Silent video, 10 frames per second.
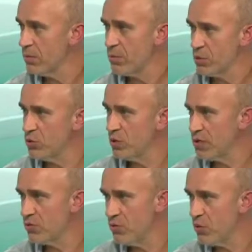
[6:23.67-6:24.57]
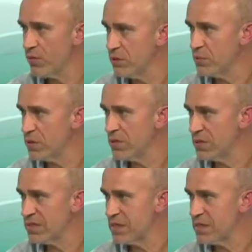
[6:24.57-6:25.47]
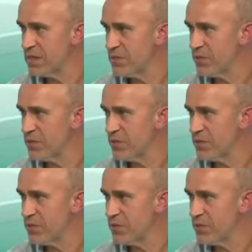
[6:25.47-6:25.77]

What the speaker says: Remember, 2004, Facebook didn't exist,